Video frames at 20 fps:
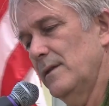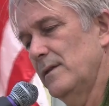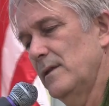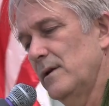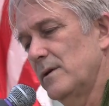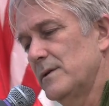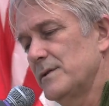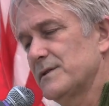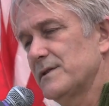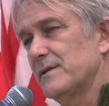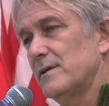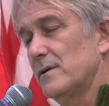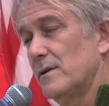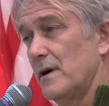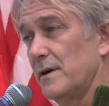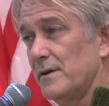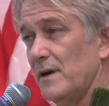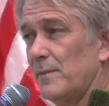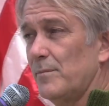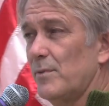There
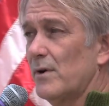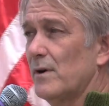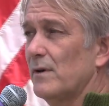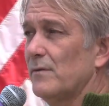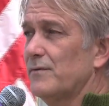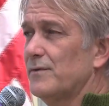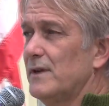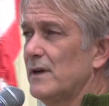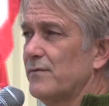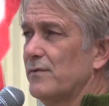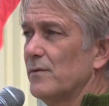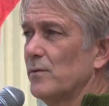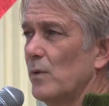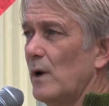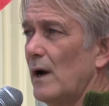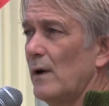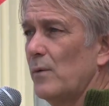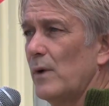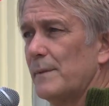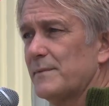are a number of different
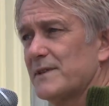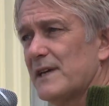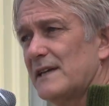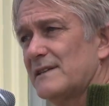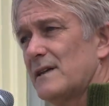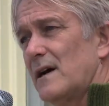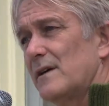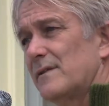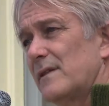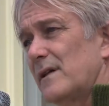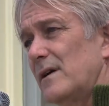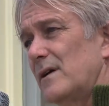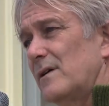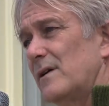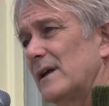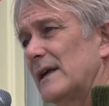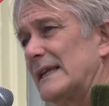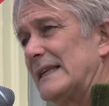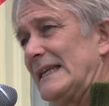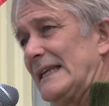websites out
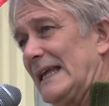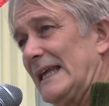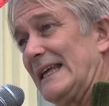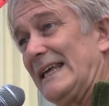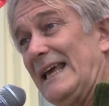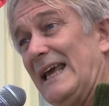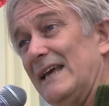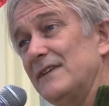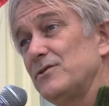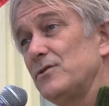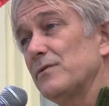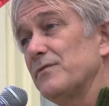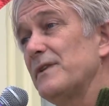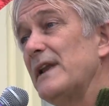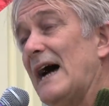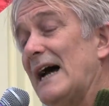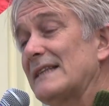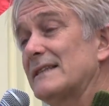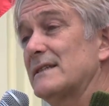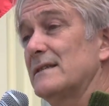there. In case you have
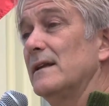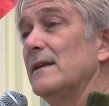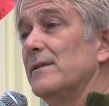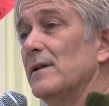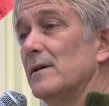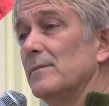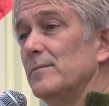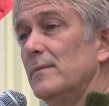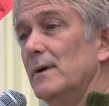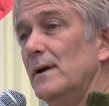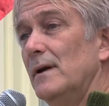not seen them,